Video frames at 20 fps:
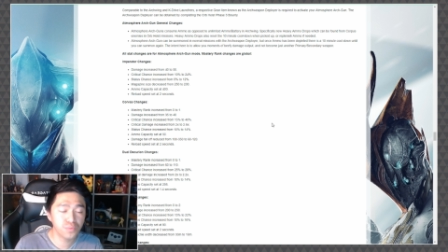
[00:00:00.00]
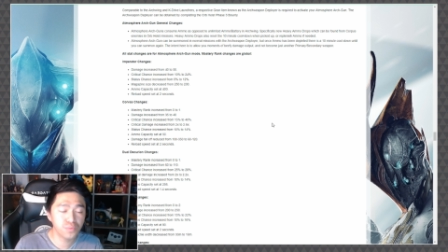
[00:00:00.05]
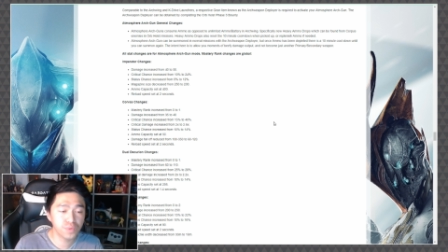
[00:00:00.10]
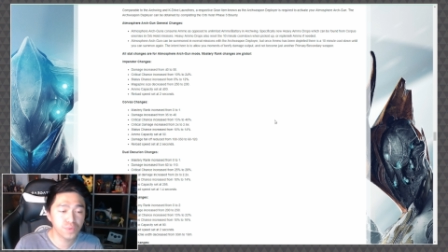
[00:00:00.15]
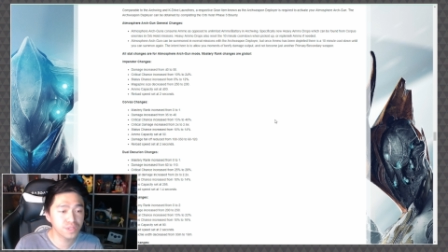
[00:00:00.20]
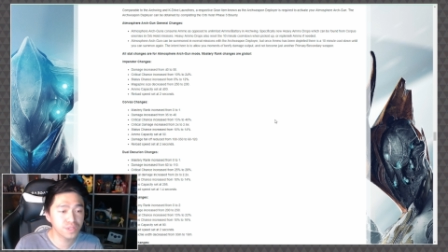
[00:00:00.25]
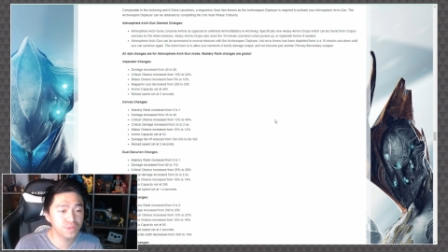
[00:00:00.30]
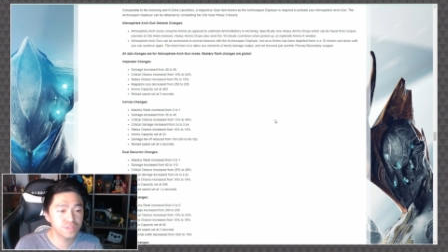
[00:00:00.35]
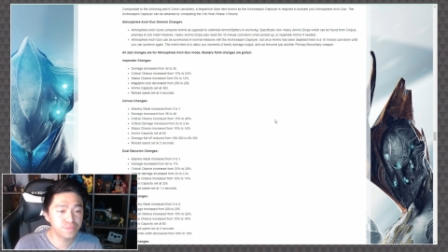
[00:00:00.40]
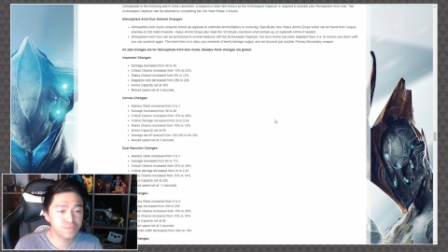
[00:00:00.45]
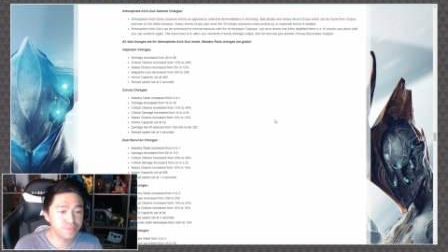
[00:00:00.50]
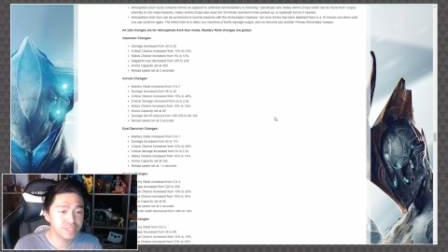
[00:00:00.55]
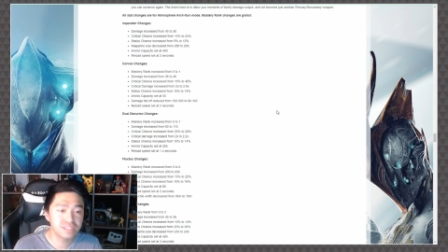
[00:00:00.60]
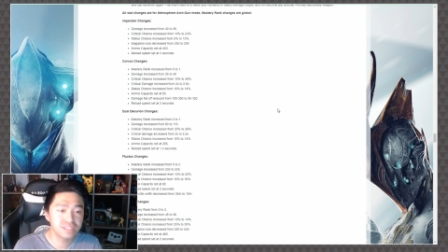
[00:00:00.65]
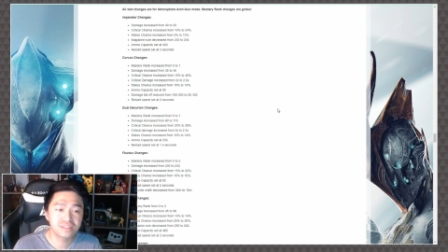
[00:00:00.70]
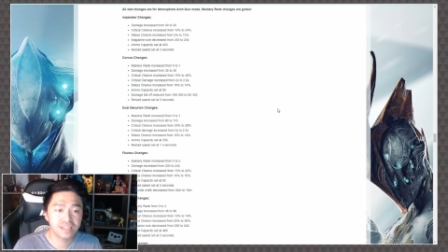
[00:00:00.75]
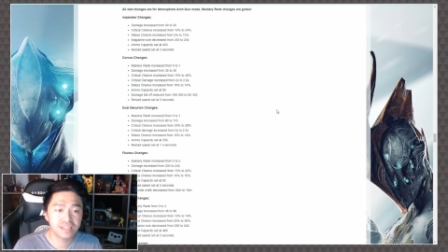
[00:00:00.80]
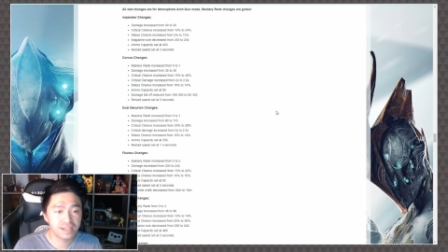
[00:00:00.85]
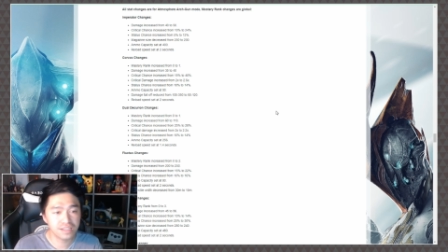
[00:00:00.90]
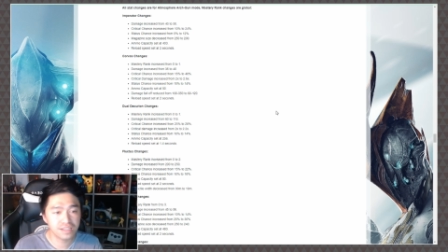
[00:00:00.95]
Reload
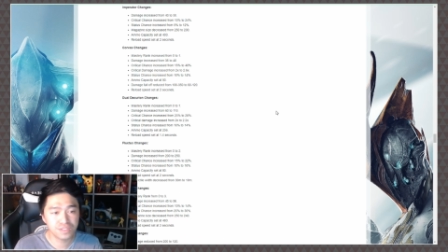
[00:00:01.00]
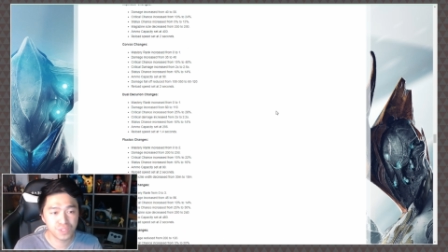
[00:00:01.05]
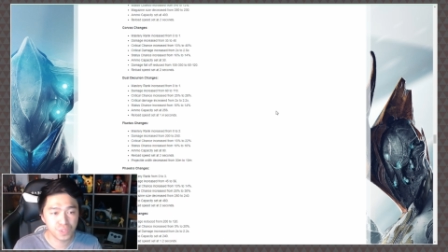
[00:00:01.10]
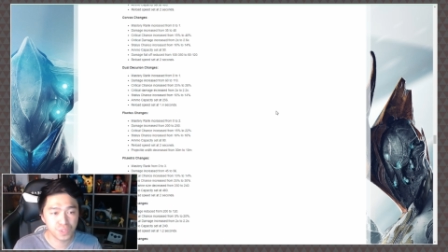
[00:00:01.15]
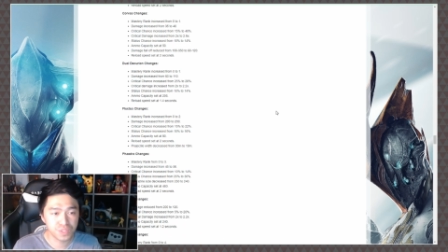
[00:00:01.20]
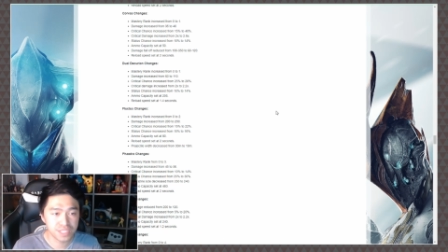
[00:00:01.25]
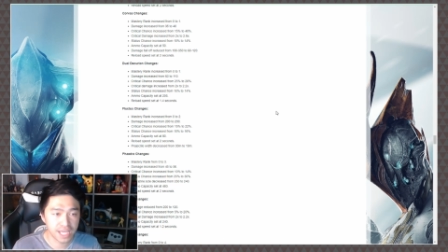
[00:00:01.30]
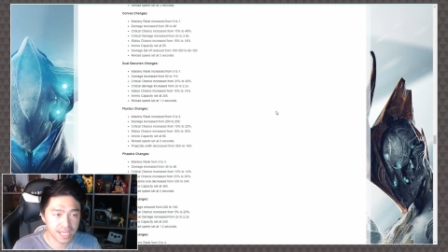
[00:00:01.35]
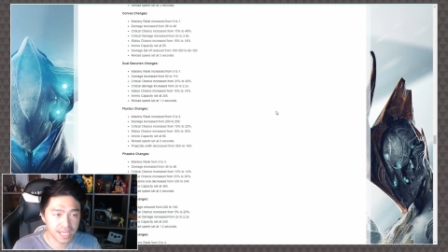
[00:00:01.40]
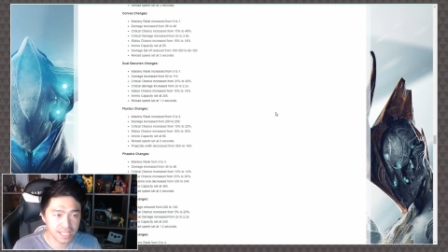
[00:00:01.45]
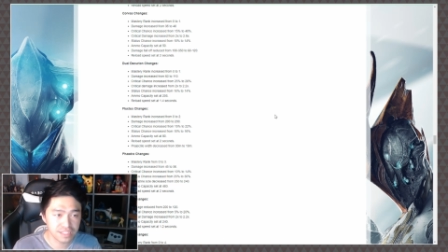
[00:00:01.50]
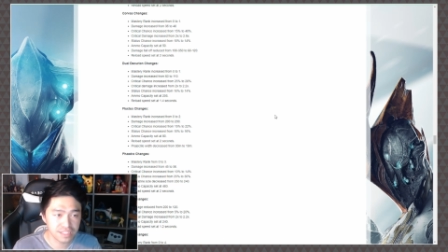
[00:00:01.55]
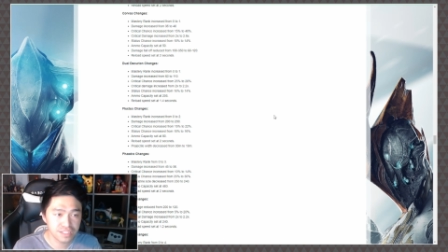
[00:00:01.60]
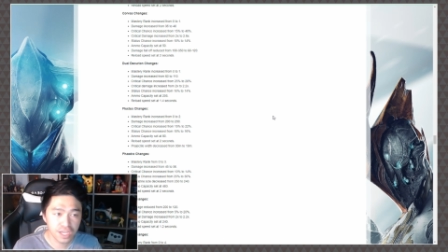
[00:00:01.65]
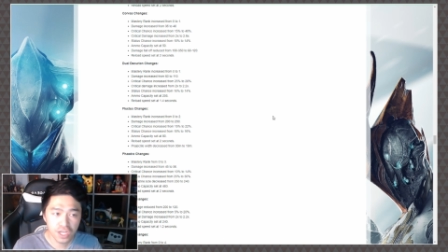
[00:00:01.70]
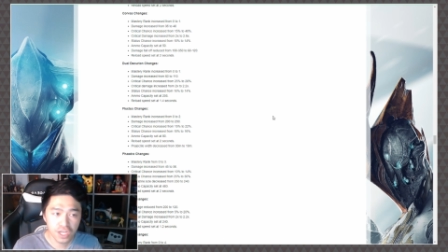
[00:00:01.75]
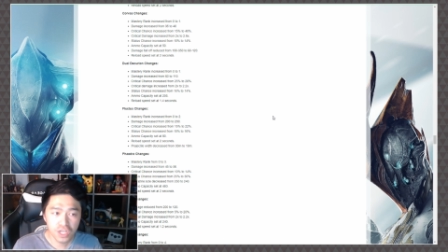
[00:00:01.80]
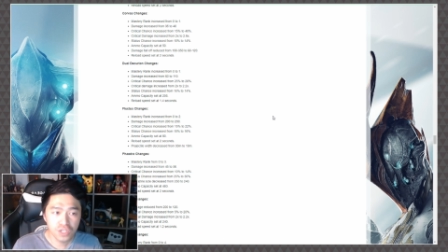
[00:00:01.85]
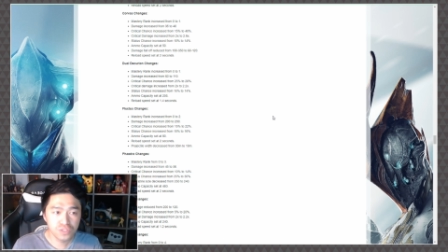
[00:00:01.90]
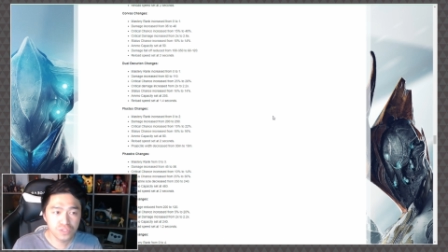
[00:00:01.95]
speed set at 2 seconds.
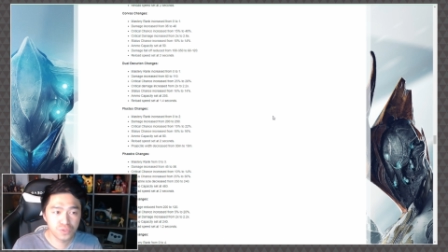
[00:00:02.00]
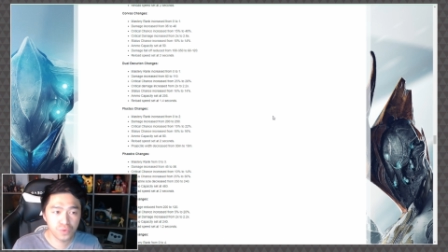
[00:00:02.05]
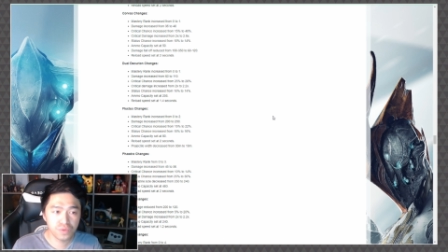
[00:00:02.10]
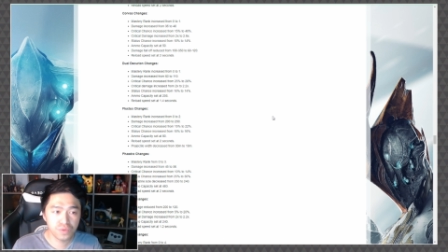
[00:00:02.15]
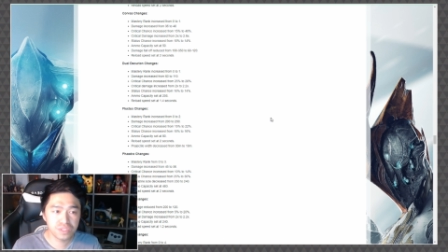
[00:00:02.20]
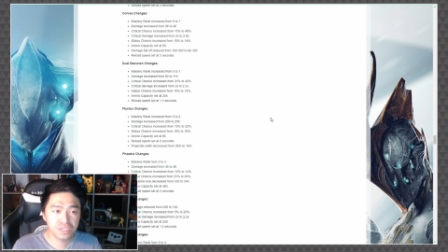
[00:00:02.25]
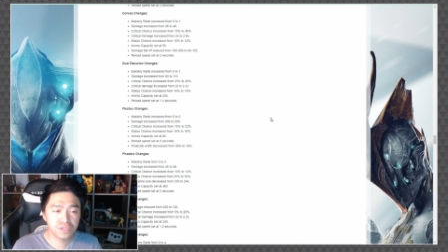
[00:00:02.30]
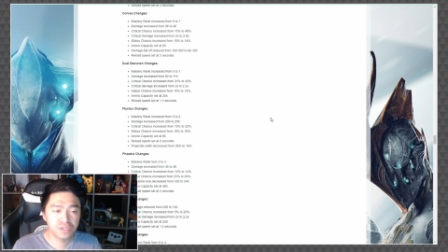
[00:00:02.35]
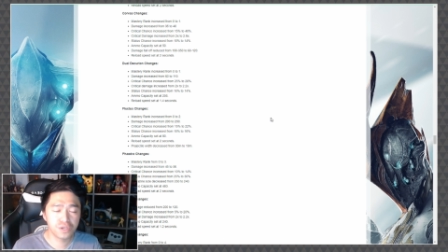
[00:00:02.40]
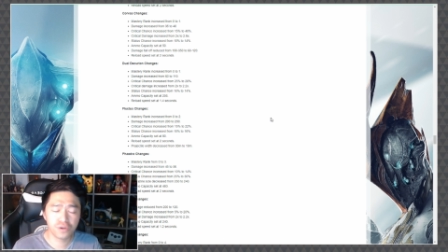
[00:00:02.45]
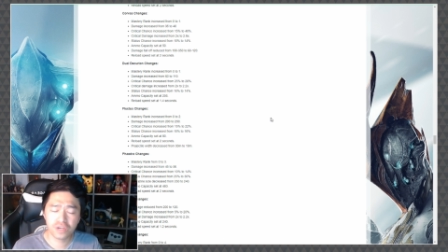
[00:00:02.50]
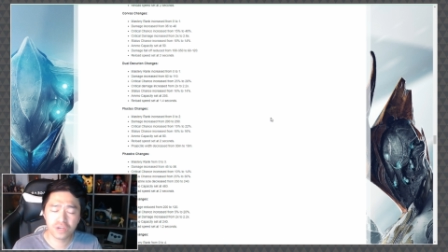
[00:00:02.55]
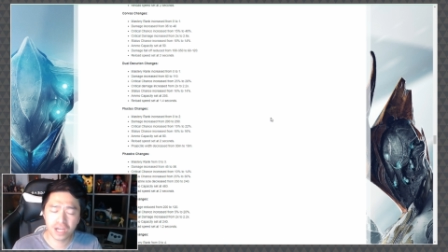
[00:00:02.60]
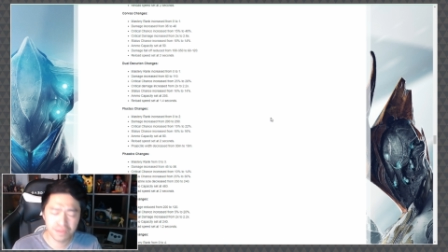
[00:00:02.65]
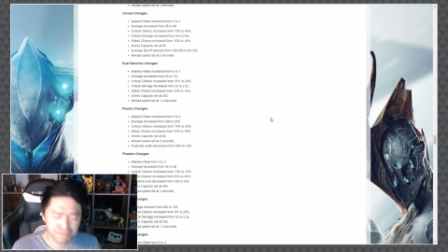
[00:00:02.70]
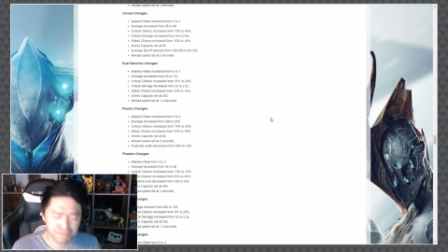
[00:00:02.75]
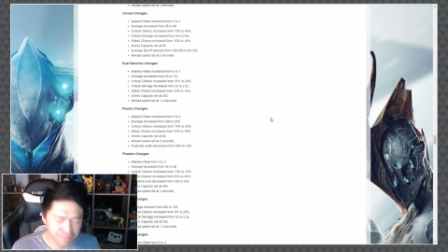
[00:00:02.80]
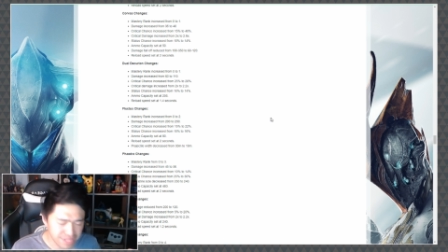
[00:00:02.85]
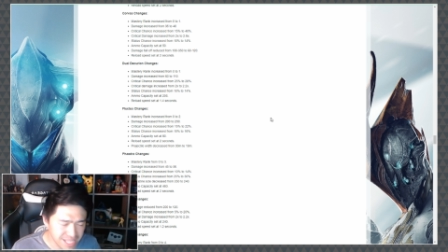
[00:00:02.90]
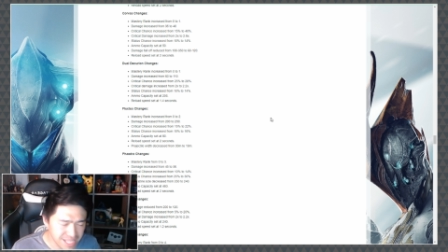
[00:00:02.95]
Dual
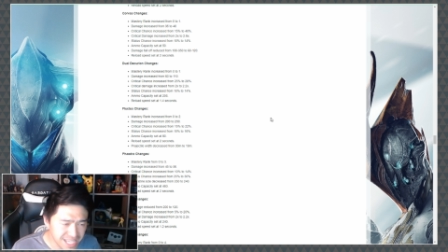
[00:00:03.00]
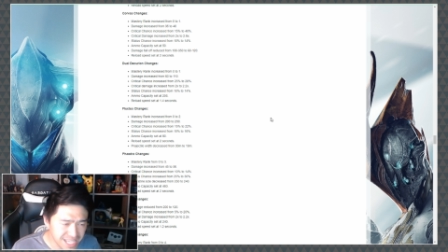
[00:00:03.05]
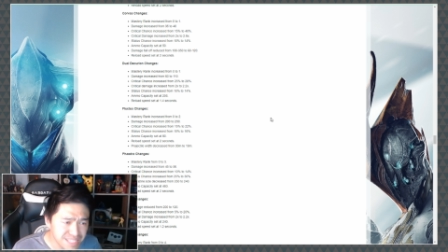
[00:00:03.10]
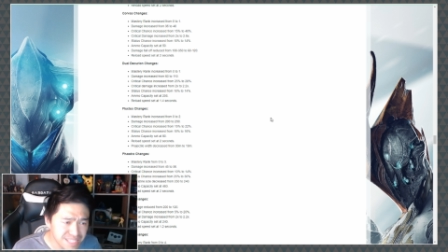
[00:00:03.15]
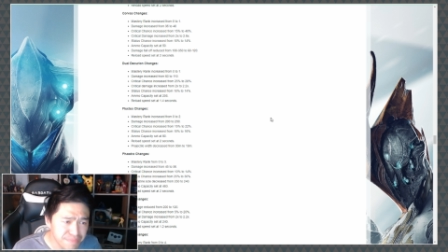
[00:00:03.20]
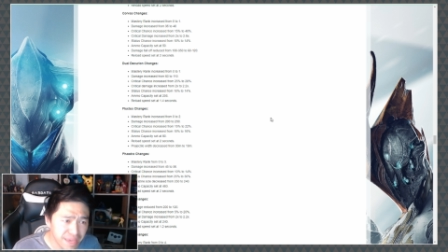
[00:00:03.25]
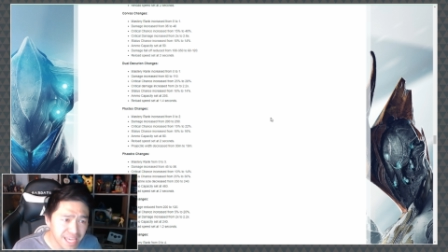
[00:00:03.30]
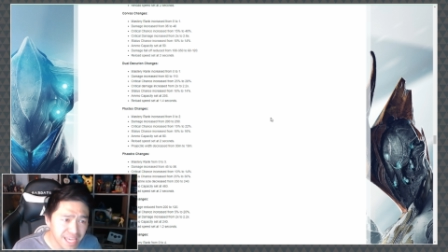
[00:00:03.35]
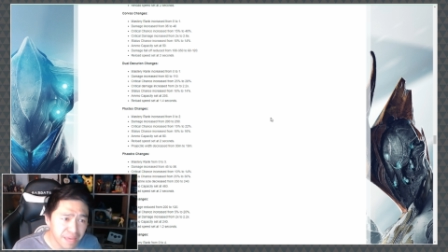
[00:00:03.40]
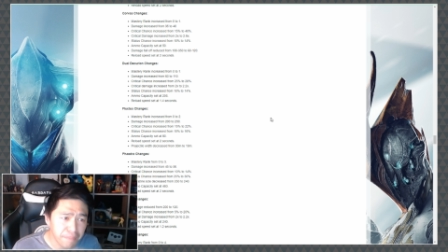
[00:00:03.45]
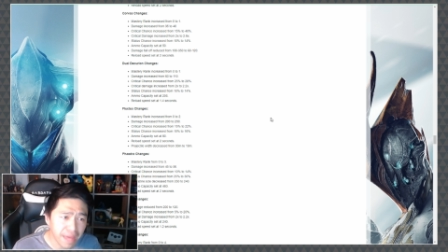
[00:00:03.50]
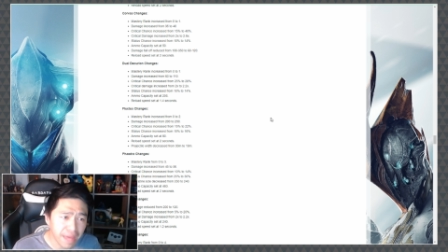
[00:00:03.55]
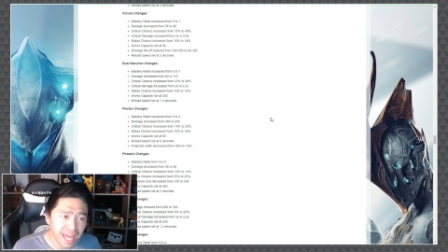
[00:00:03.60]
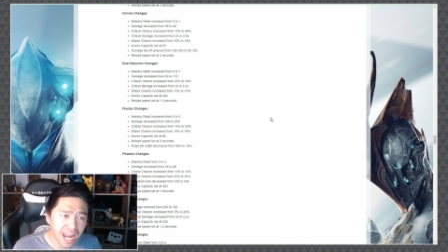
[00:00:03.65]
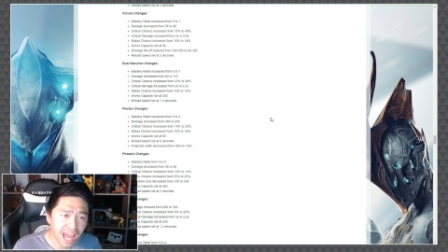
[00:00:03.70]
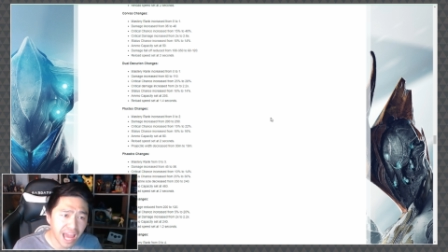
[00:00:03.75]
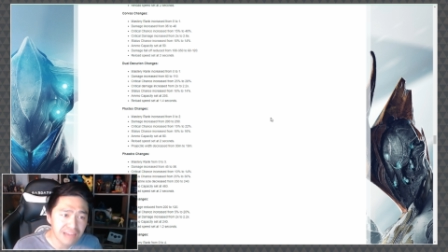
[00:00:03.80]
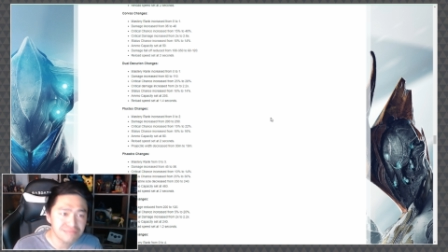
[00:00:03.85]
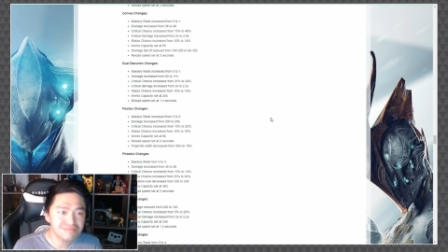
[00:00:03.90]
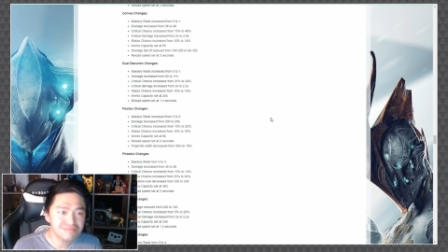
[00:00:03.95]
Decurion, Curion, please make it
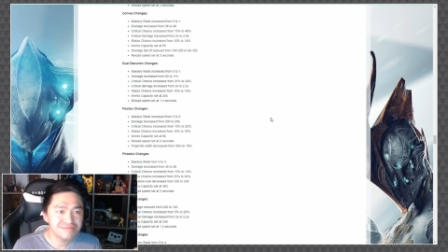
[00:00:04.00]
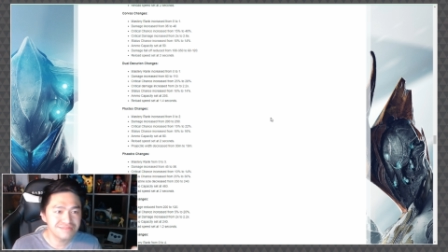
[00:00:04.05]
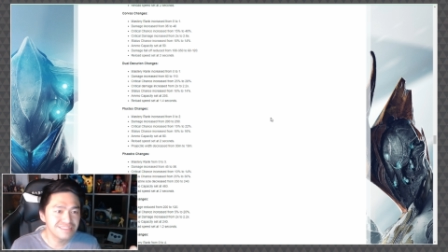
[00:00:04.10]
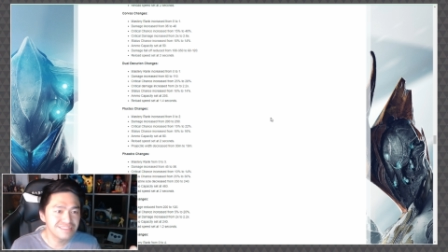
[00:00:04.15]
better!